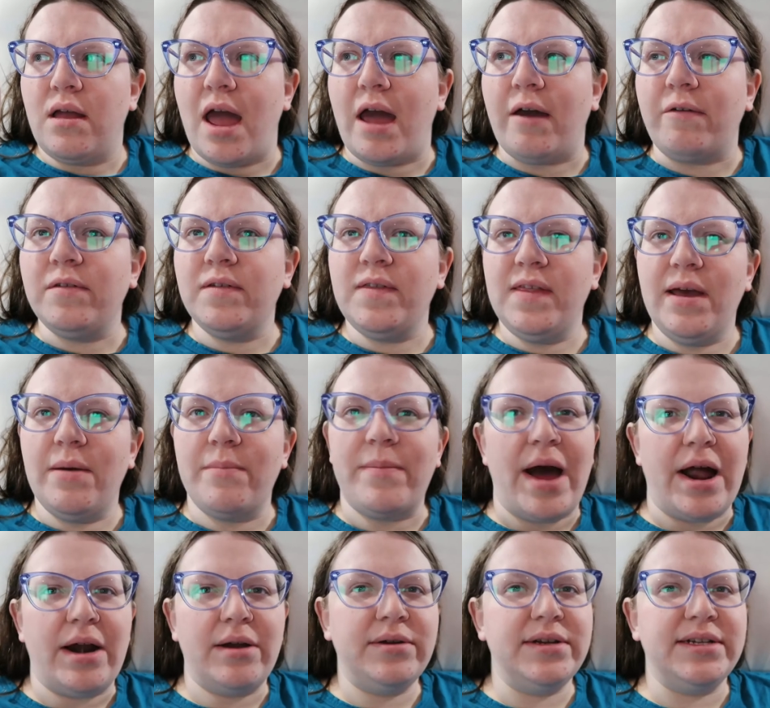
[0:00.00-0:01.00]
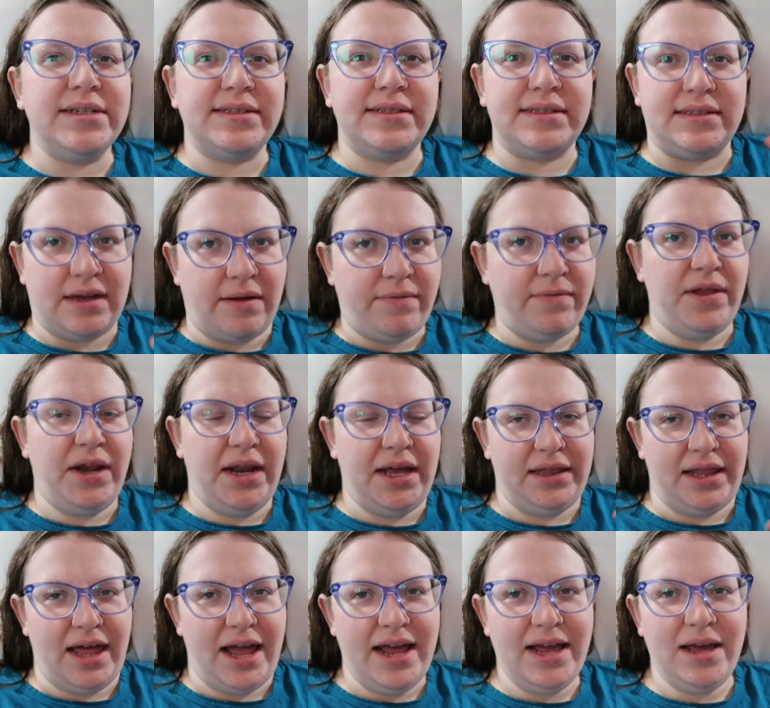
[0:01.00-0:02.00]
everything about it is stuff that I
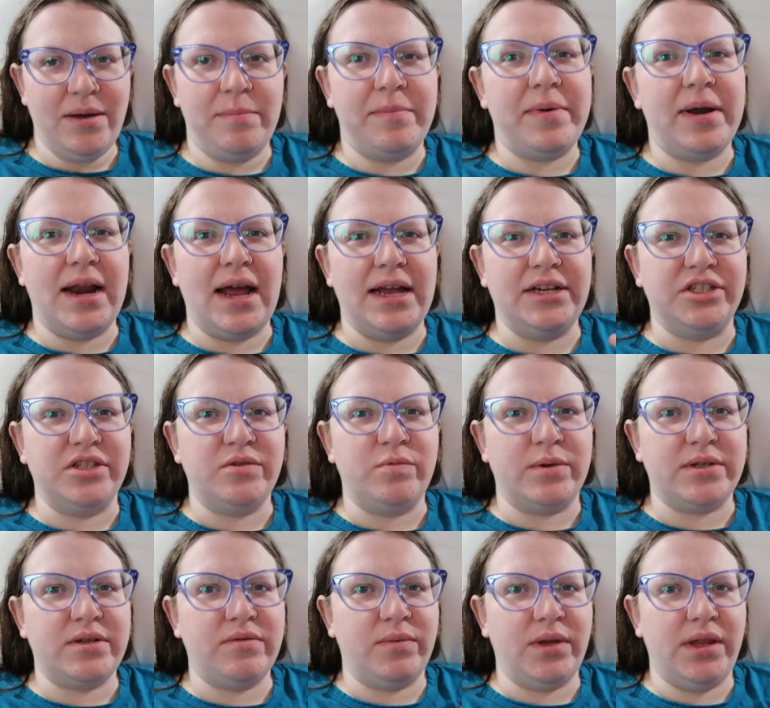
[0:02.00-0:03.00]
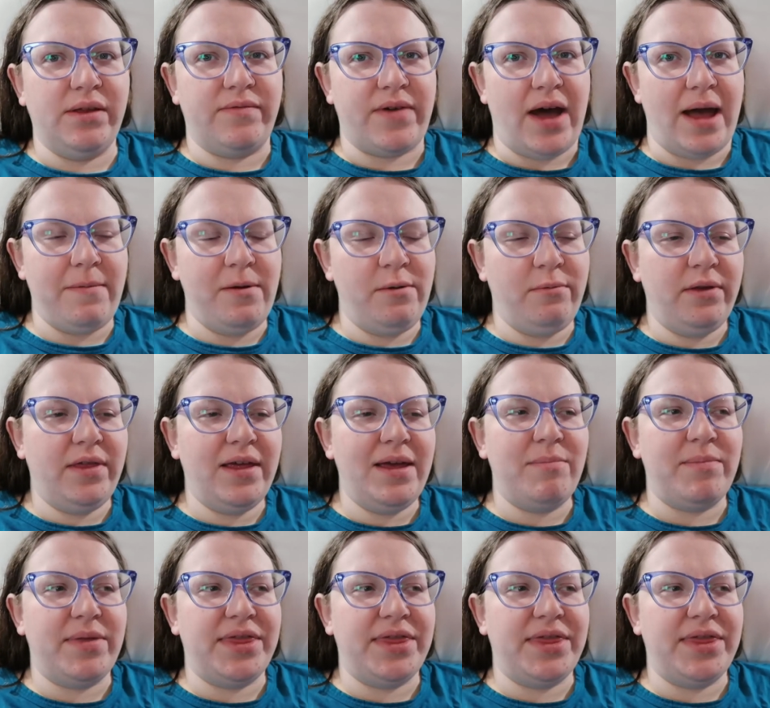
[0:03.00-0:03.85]
like, but I just wasn't really vibing with it.